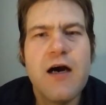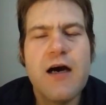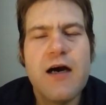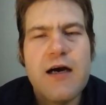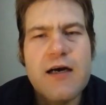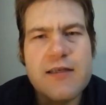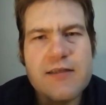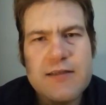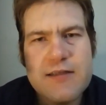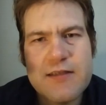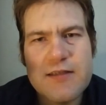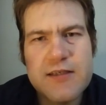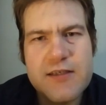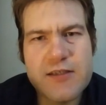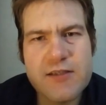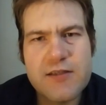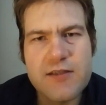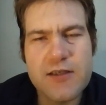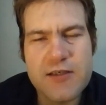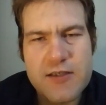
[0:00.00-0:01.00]
And
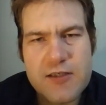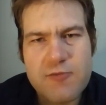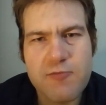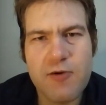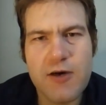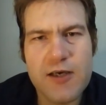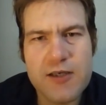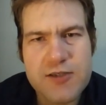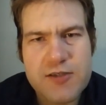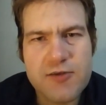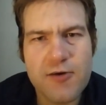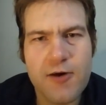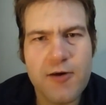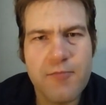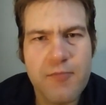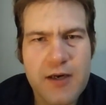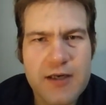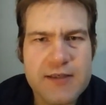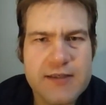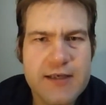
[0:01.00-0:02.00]
these, this is what I
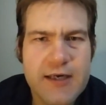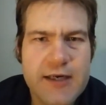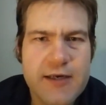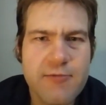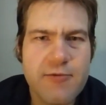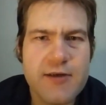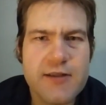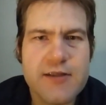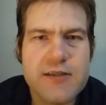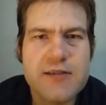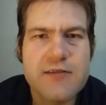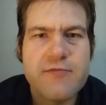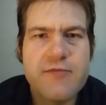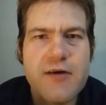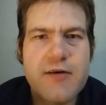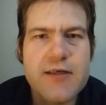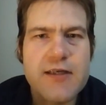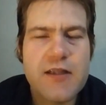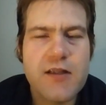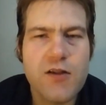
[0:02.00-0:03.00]
start my day with. It's a
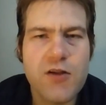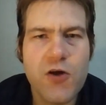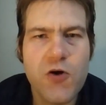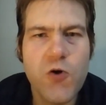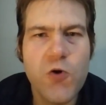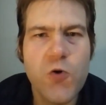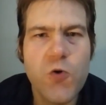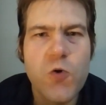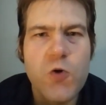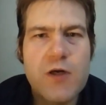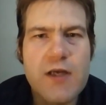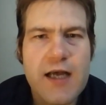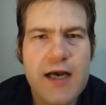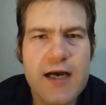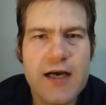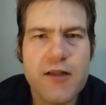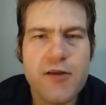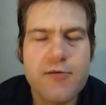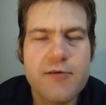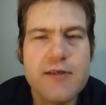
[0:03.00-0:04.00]
very low
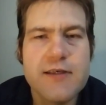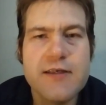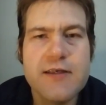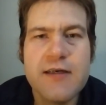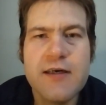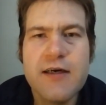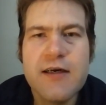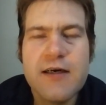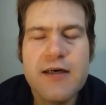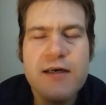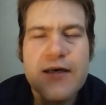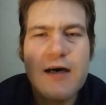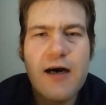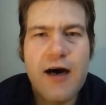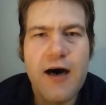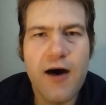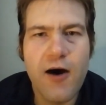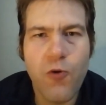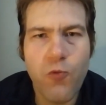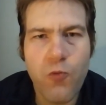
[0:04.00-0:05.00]
calorie
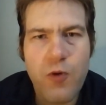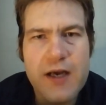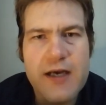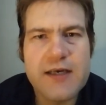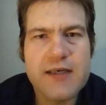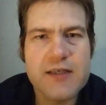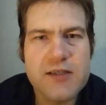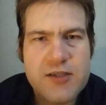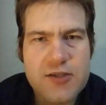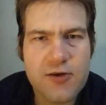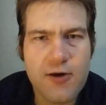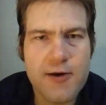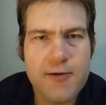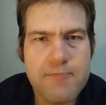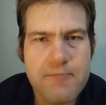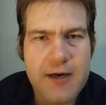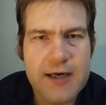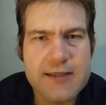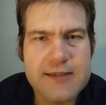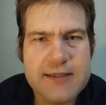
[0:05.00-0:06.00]
uh, way to
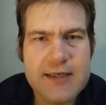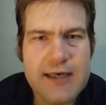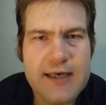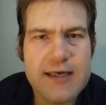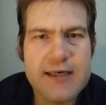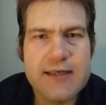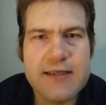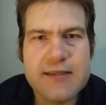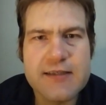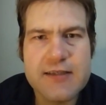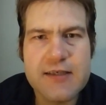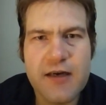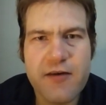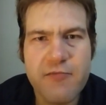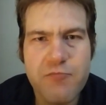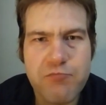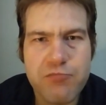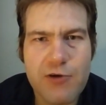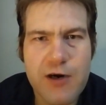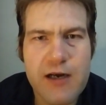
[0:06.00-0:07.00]
start my day. Instead
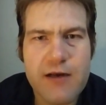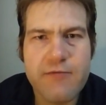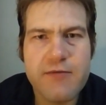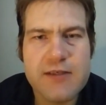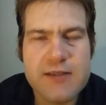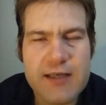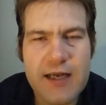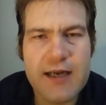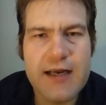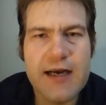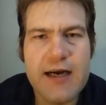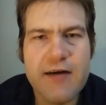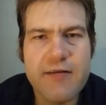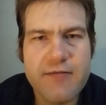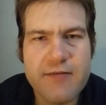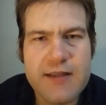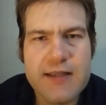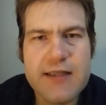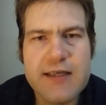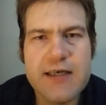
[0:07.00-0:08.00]
of breakfast, I
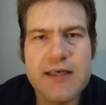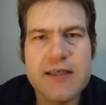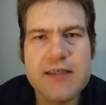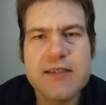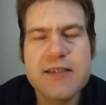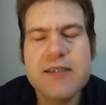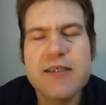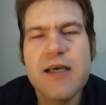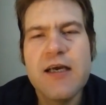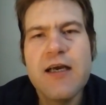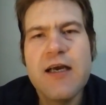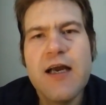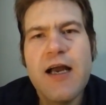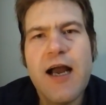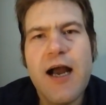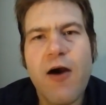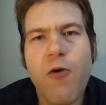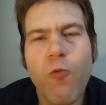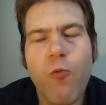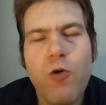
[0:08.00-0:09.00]
have this.
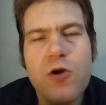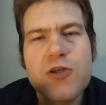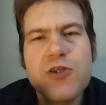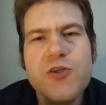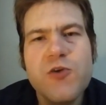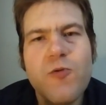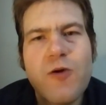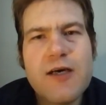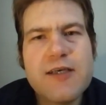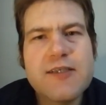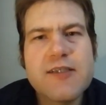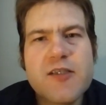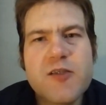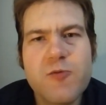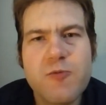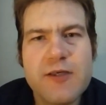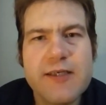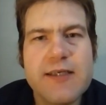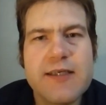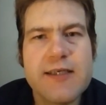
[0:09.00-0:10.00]
And what do I
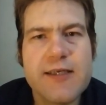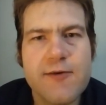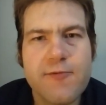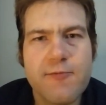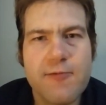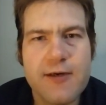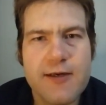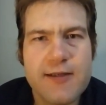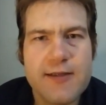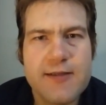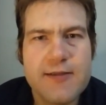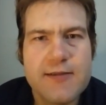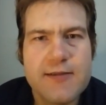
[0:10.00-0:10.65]
sweeten it with?